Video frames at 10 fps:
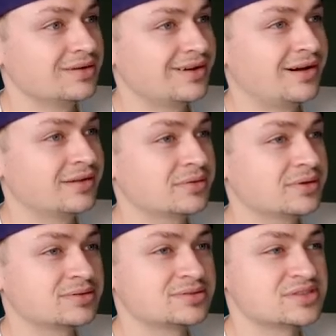All the
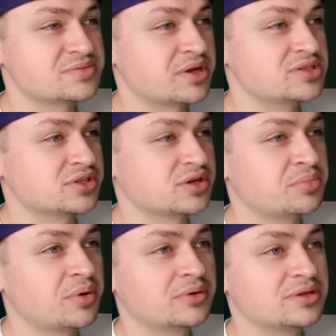suspension
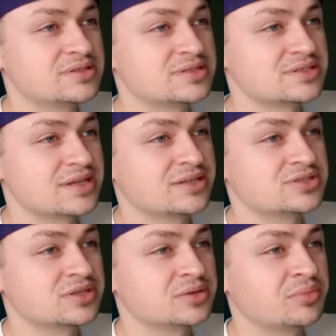components,
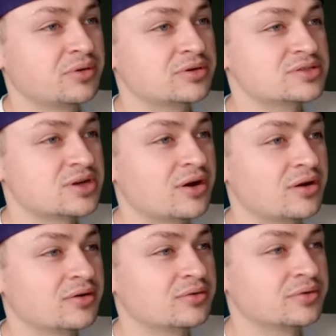engine components
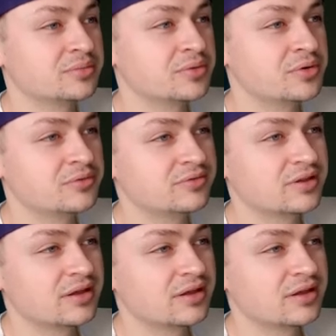are removed.